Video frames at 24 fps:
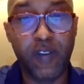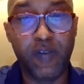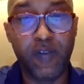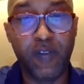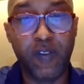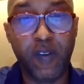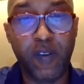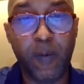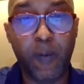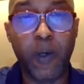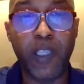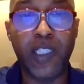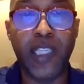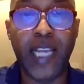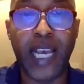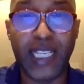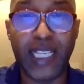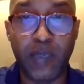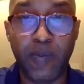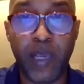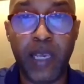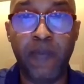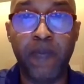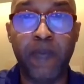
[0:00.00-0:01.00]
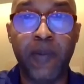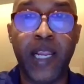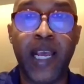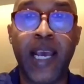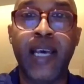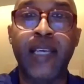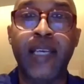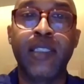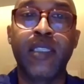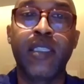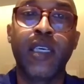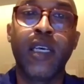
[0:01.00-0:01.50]
what has been
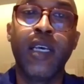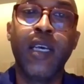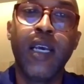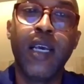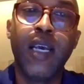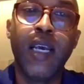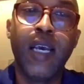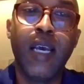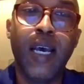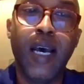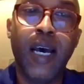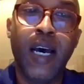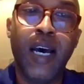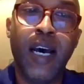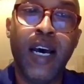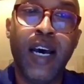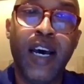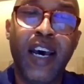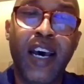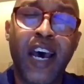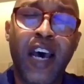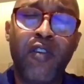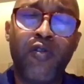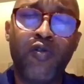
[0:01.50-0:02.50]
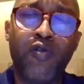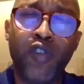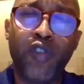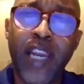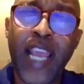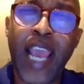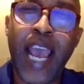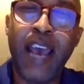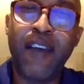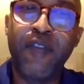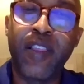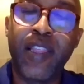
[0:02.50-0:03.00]
planned, and really
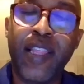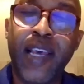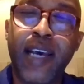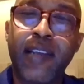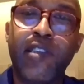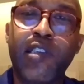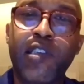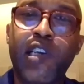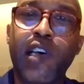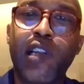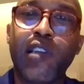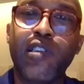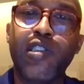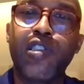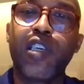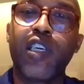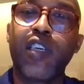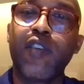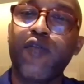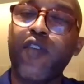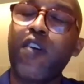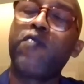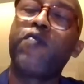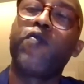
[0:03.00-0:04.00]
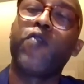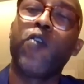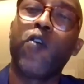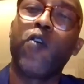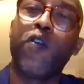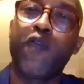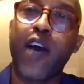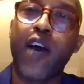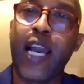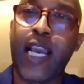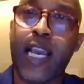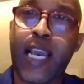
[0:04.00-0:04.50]
having that culture of
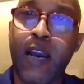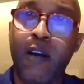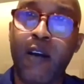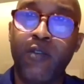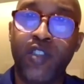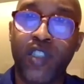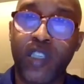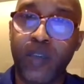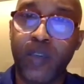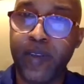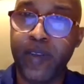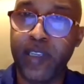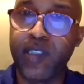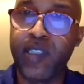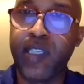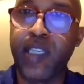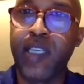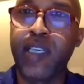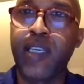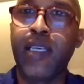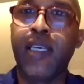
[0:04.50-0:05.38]
accountability.